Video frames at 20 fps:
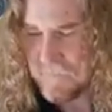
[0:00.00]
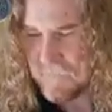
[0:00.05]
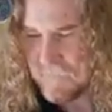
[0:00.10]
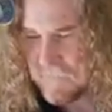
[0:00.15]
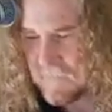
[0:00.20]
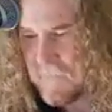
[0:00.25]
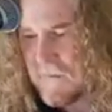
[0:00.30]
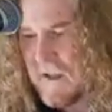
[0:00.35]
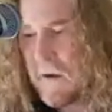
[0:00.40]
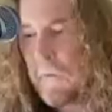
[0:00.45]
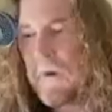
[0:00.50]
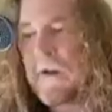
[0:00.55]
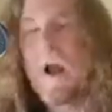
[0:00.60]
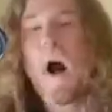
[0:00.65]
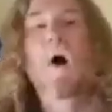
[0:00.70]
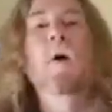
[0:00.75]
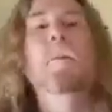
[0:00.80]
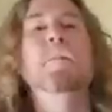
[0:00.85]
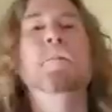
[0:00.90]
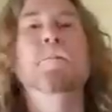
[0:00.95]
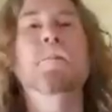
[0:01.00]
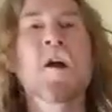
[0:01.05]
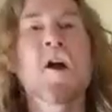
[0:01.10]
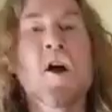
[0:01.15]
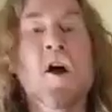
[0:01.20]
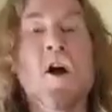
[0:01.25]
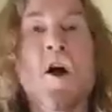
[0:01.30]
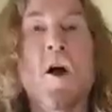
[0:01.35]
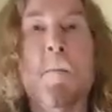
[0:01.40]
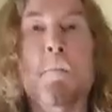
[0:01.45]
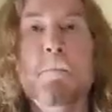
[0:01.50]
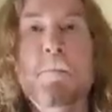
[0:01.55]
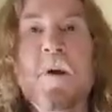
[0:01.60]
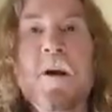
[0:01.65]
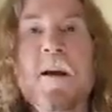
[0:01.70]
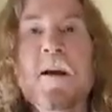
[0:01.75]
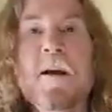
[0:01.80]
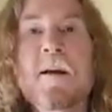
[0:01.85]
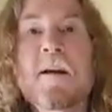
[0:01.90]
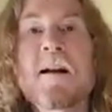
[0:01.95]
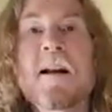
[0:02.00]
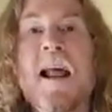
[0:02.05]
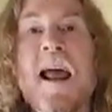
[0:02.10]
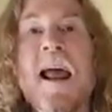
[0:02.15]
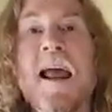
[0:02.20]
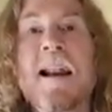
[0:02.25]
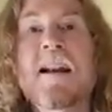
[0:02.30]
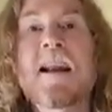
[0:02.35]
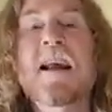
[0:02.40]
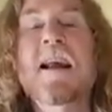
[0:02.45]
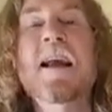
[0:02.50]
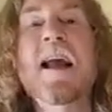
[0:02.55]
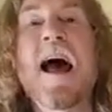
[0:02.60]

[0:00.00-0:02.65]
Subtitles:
Here we go. Been lately